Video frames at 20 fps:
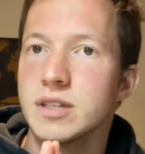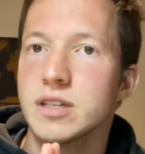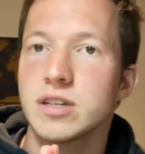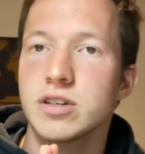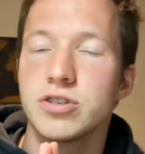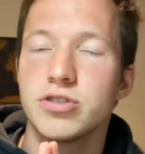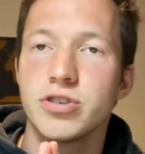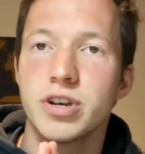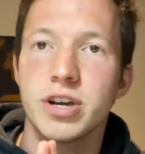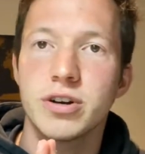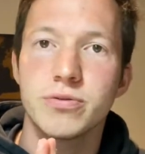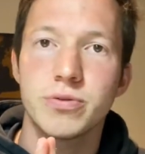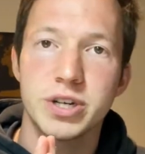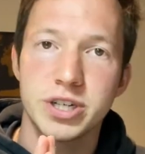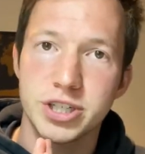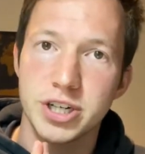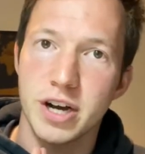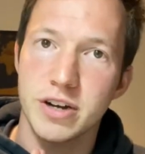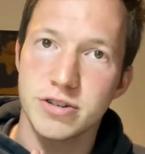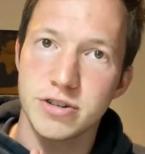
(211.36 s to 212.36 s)
you can
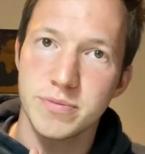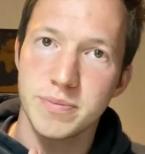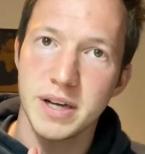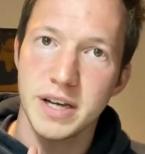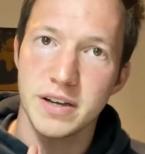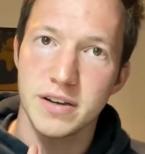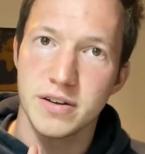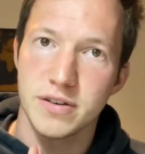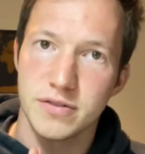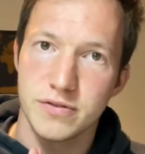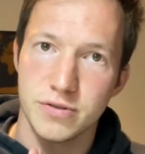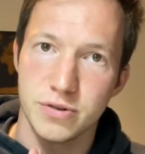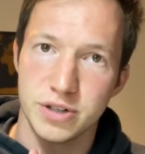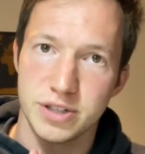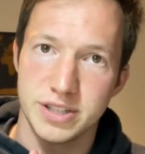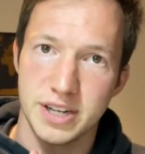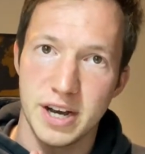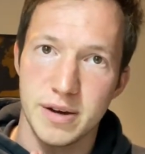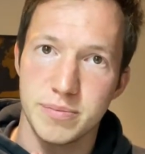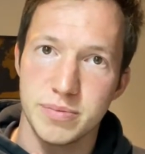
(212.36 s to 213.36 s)
reach out to me, for
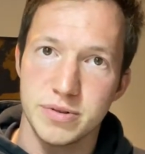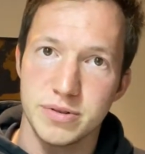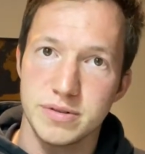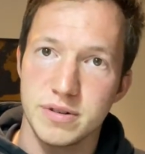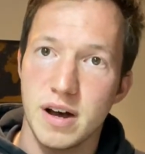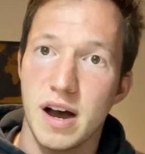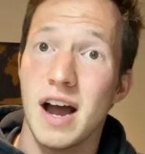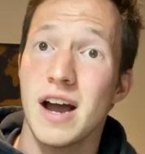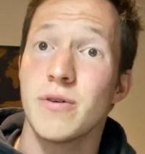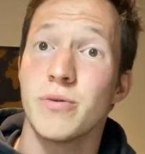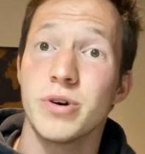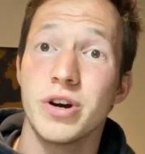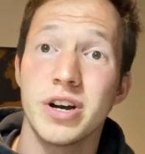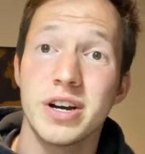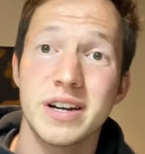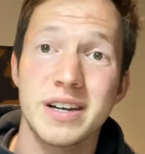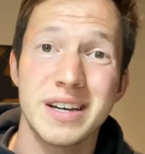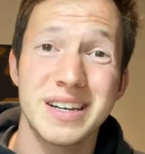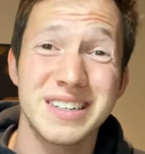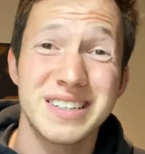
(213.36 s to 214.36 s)
example. I
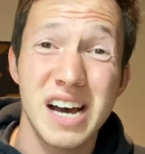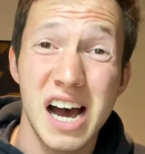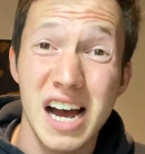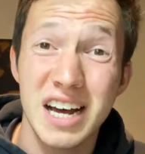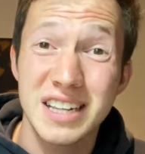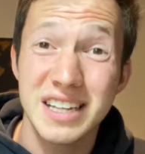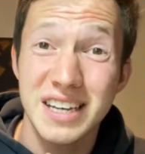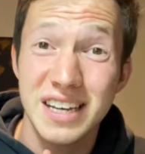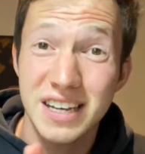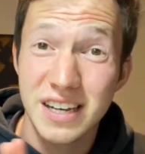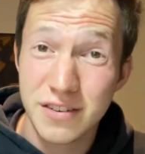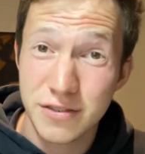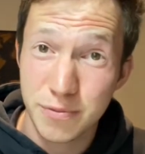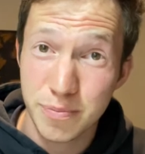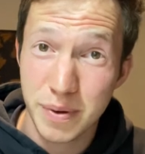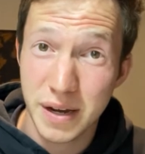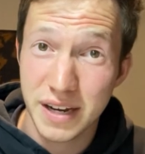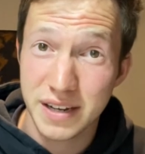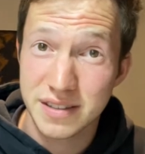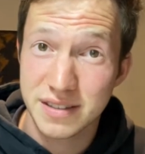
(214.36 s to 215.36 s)
work entirely
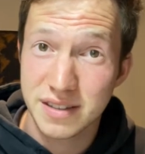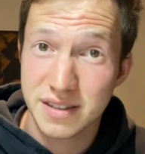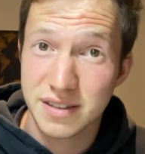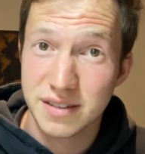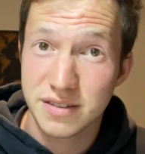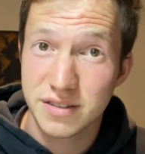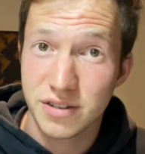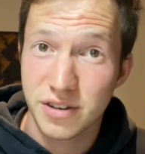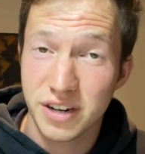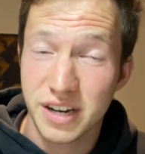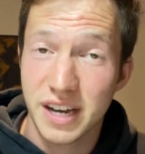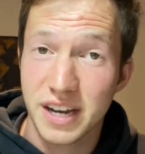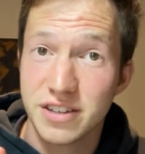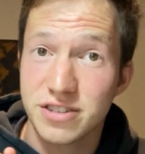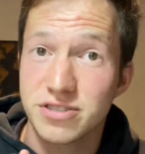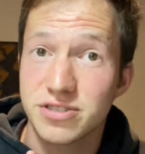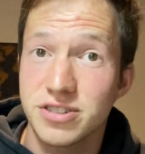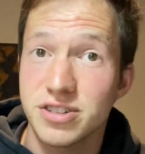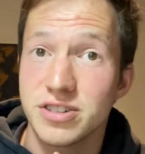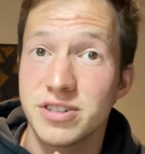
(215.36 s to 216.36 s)
gift-based. Okay,
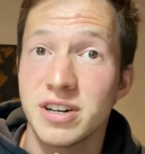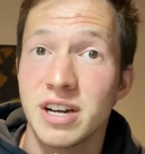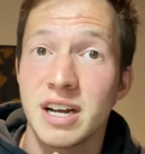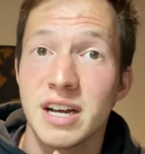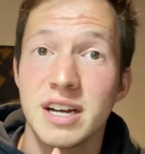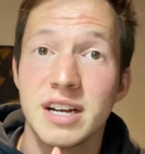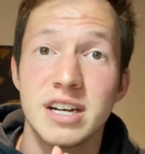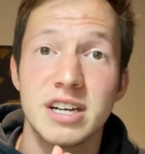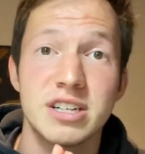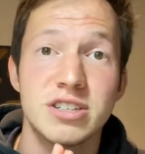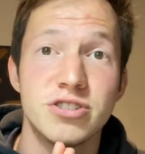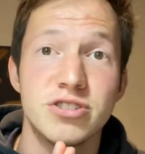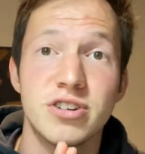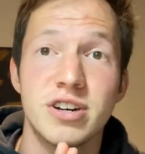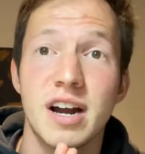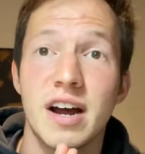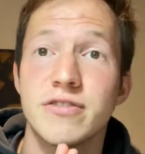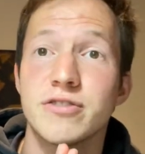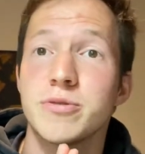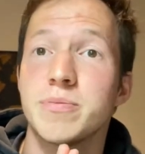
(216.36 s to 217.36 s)
so you don't
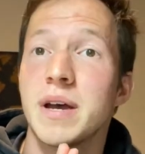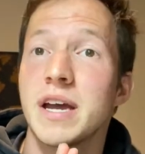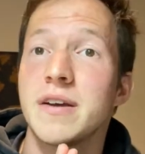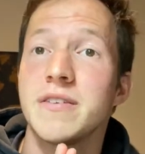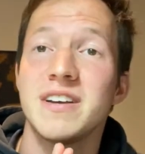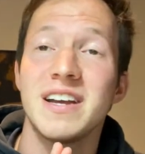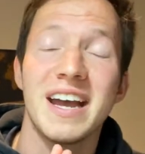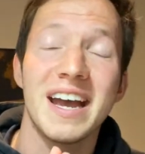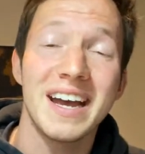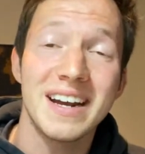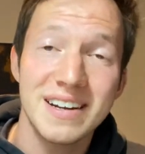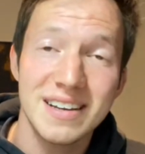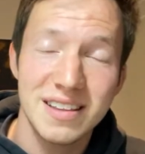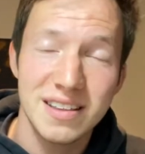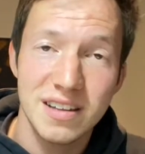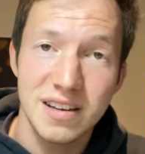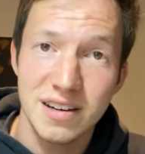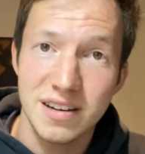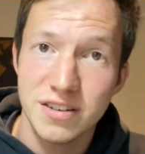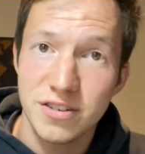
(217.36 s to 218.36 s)
have to pay me
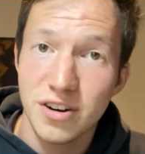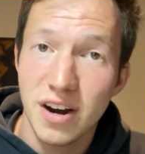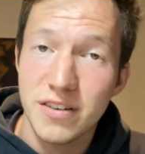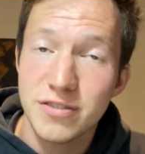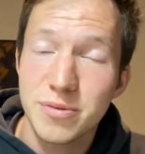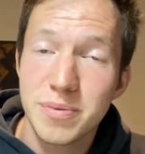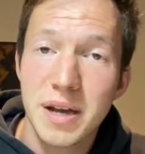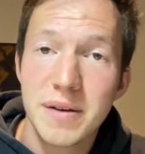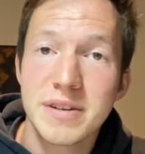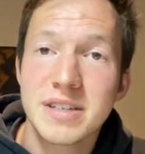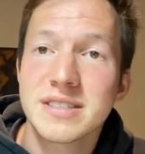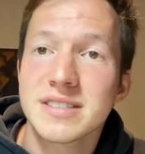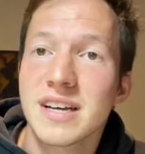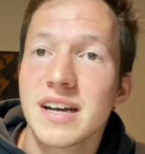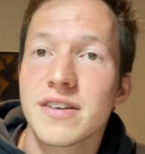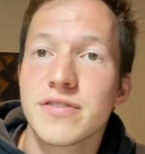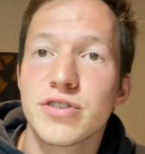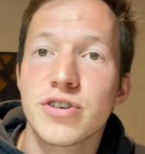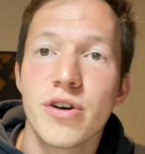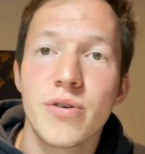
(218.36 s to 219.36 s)
anything. You don't have to pay me a cent
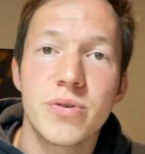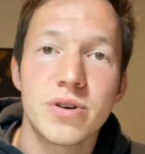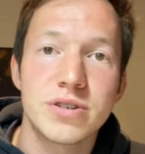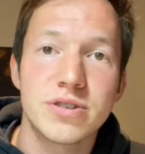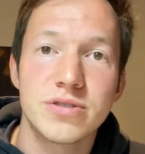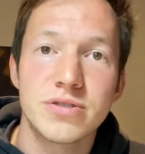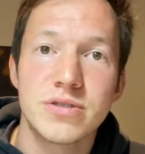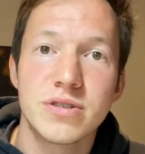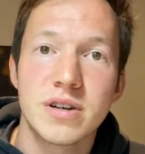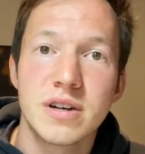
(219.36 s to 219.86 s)
if you don't want to.